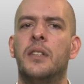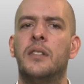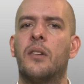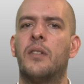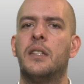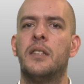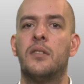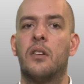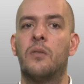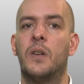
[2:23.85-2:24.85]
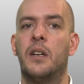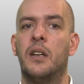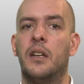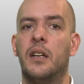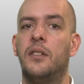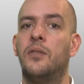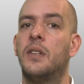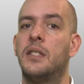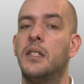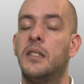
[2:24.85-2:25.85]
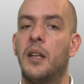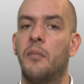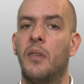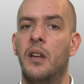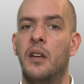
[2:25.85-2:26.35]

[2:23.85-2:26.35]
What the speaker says: integrate this software into a system